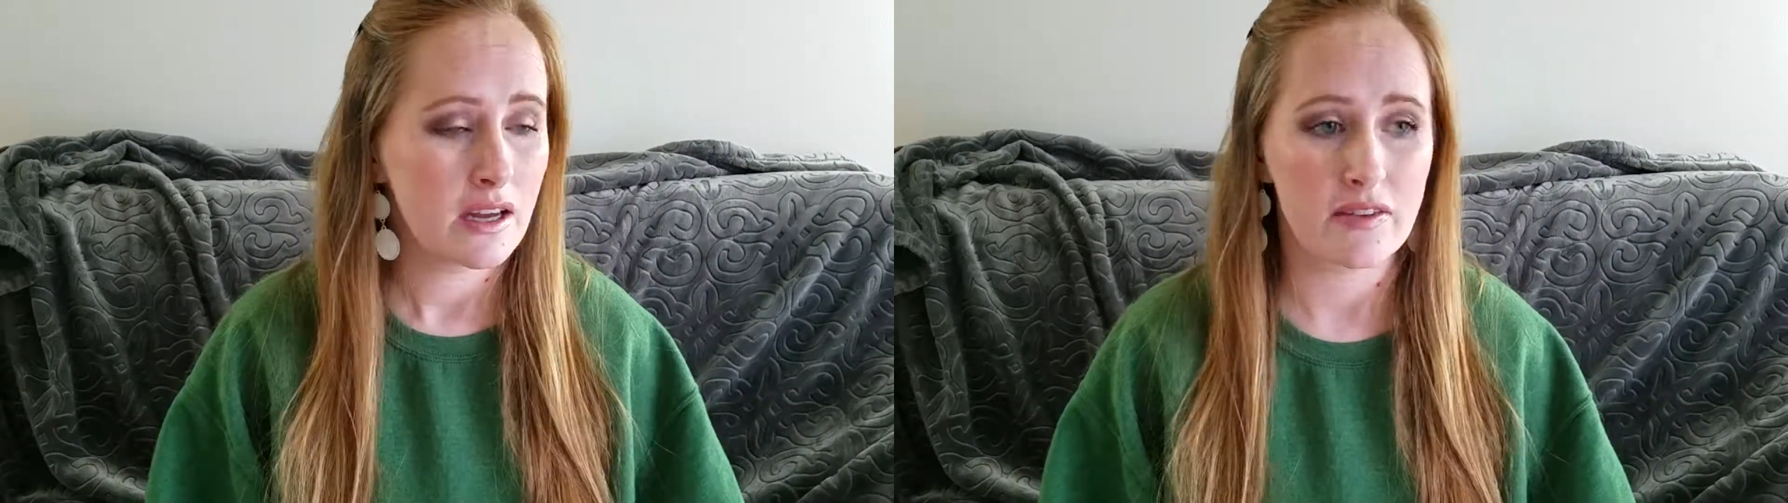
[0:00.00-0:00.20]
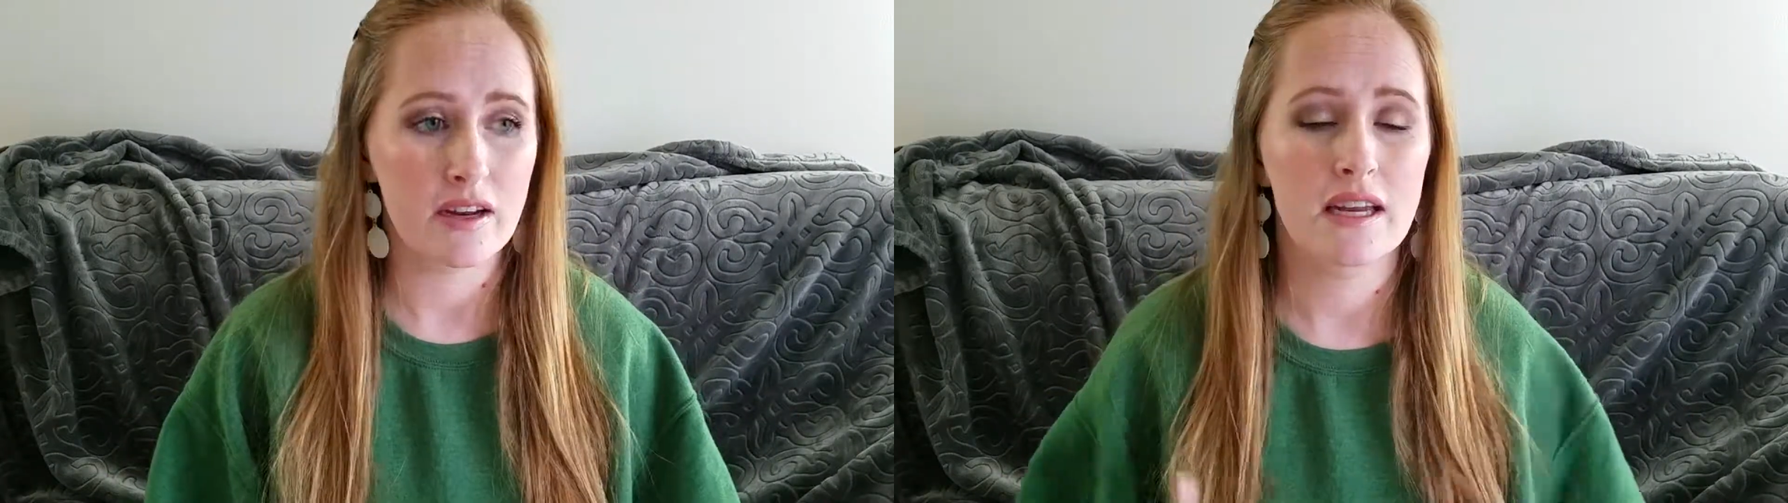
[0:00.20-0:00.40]

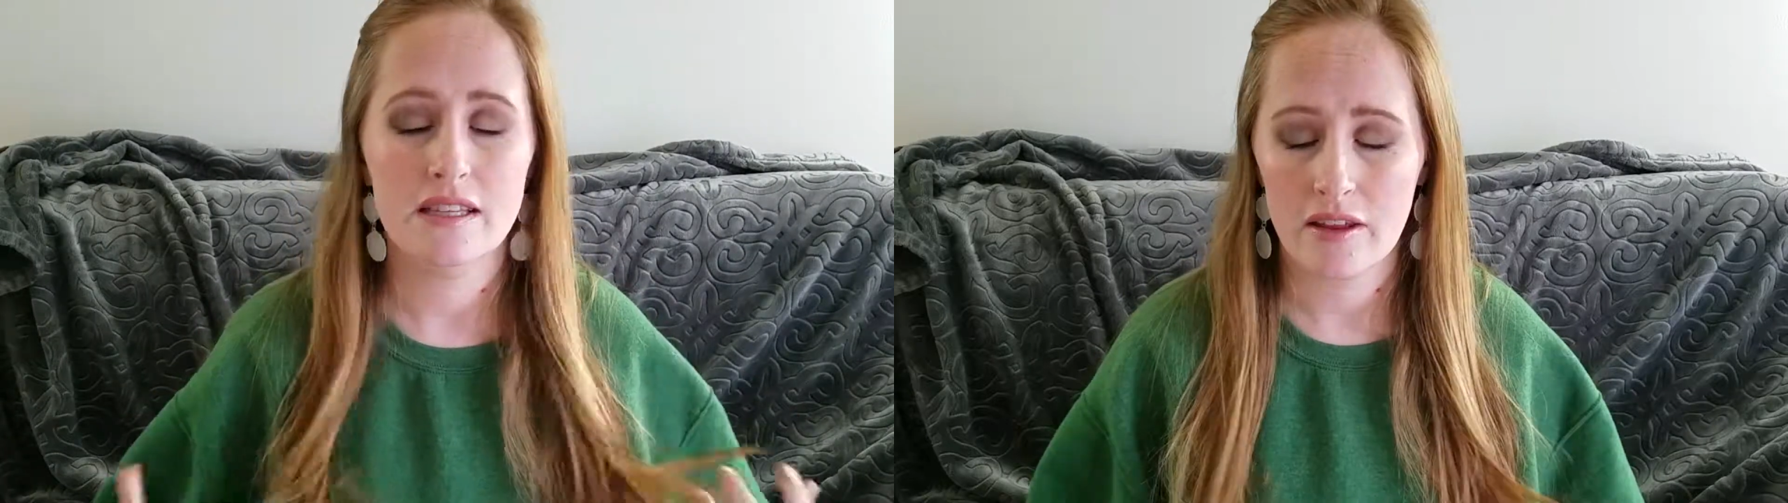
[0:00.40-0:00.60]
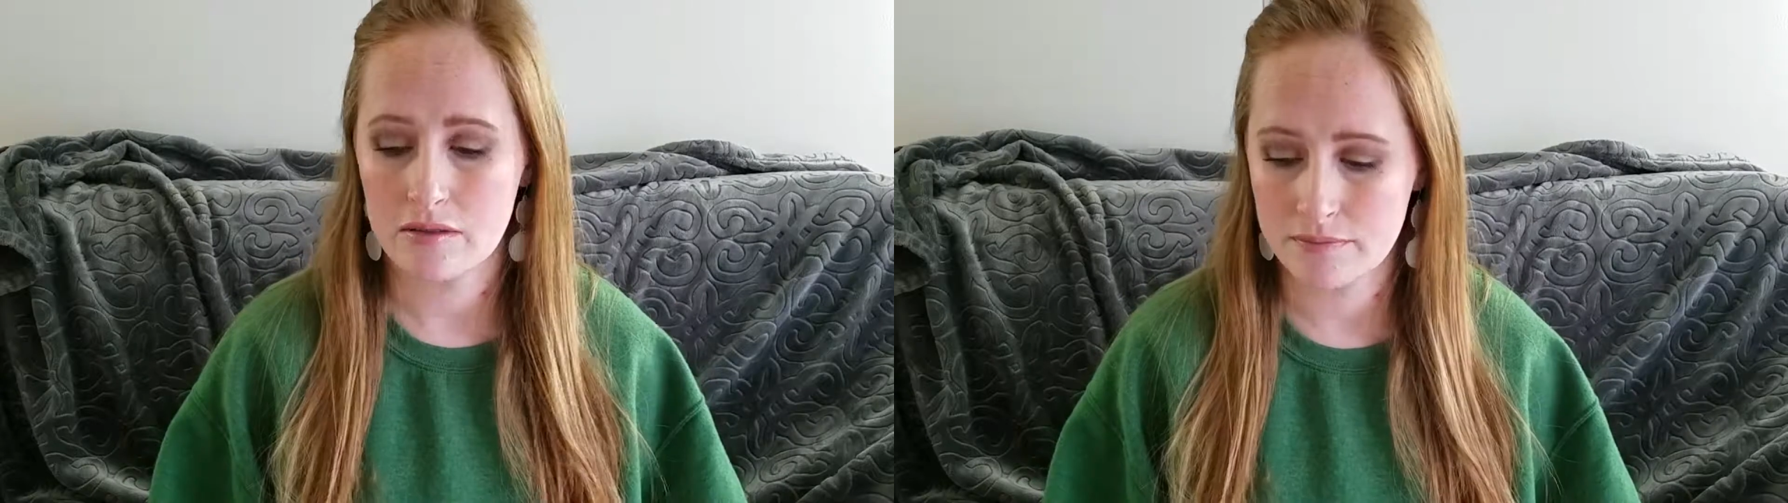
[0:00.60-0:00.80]
Gotta get
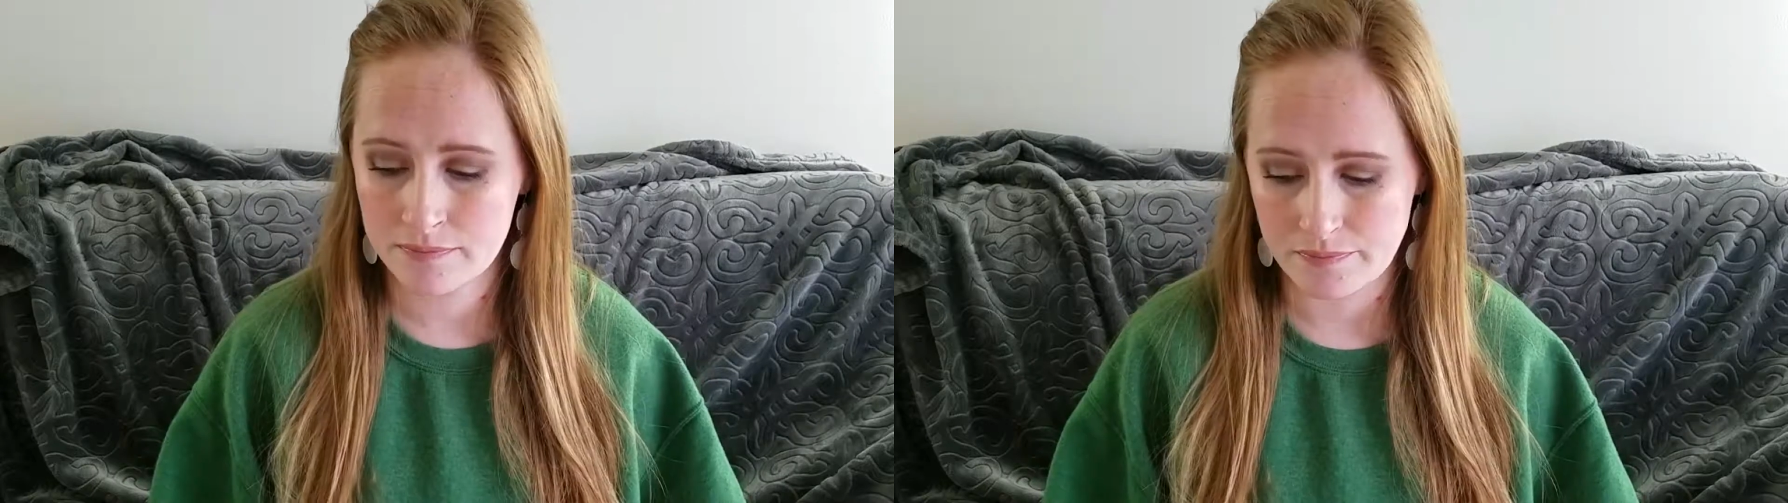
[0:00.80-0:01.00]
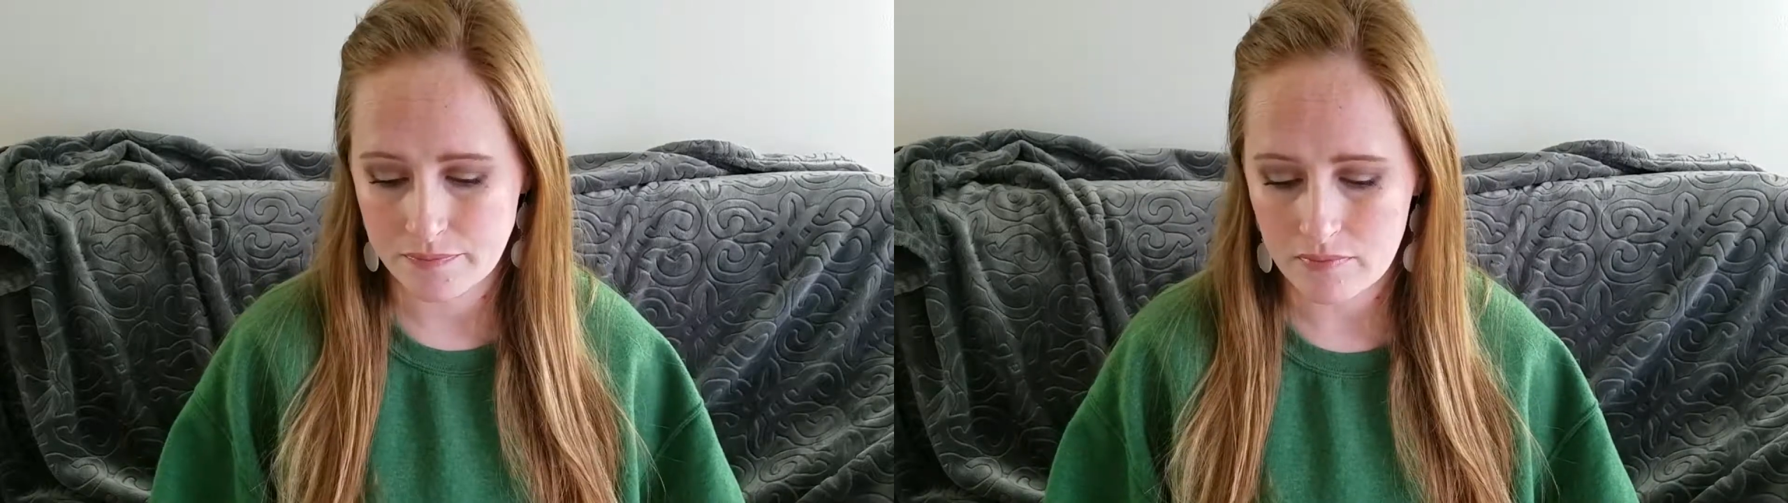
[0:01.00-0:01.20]
it together.